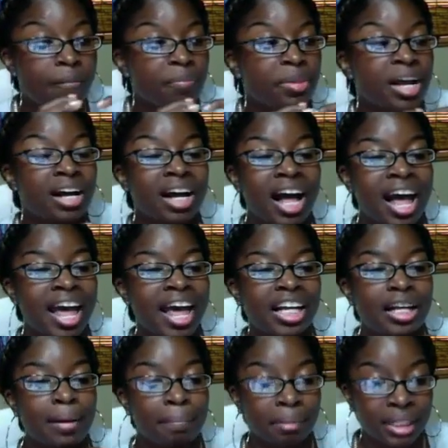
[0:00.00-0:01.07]

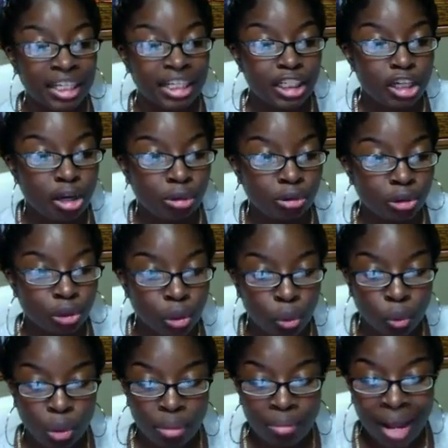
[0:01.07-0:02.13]
notes
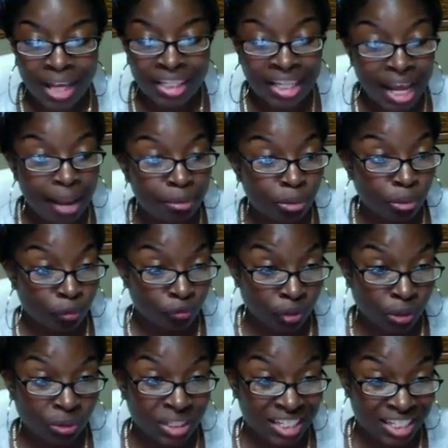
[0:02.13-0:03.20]
where my gaps were
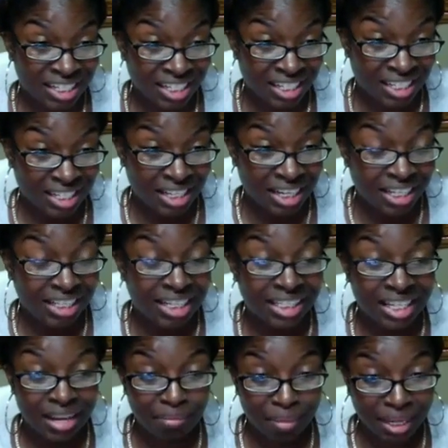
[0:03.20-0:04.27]
filled in. Does
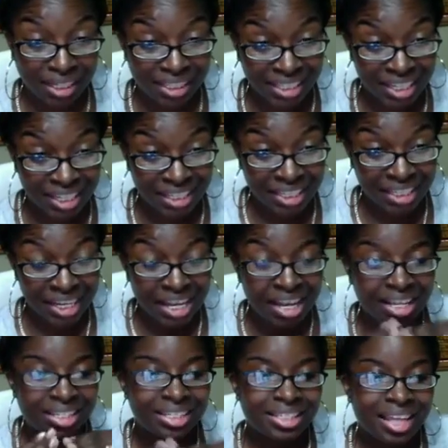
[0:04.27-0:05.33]
that make sense?
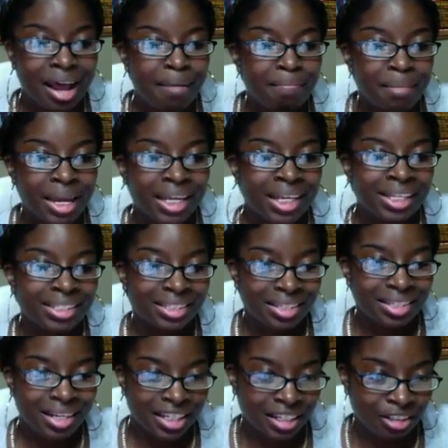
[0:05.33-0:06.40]
Stop making
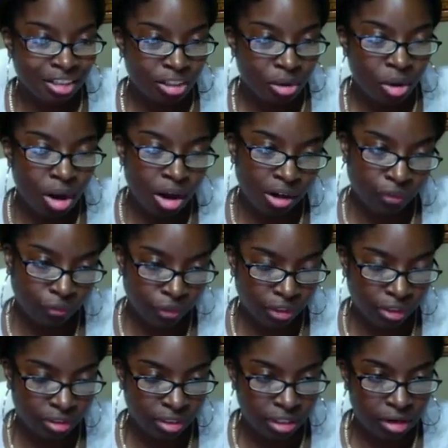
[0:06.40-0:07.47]
studying so hard for
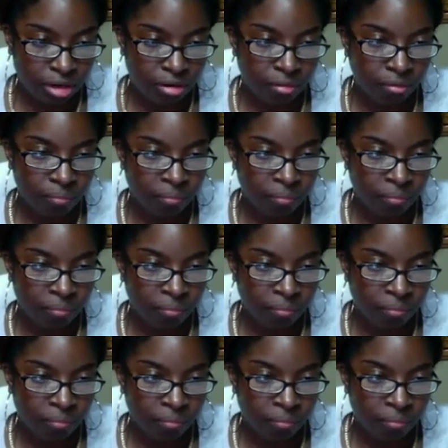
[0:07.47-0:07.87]
yourself.